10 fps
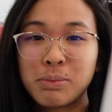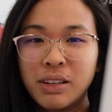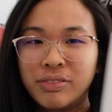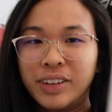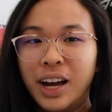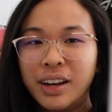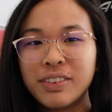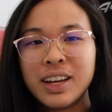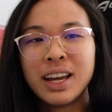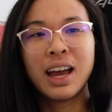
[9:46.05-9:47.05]
B5.
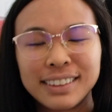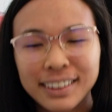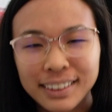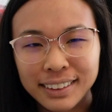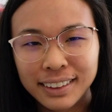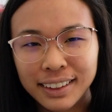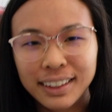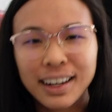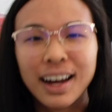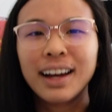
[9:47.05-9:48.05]
Not gonna
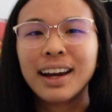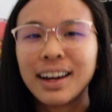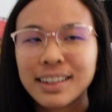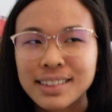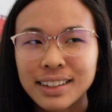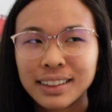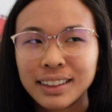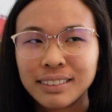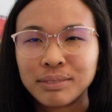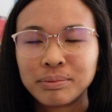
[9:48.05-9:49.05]
lie, I accidentally,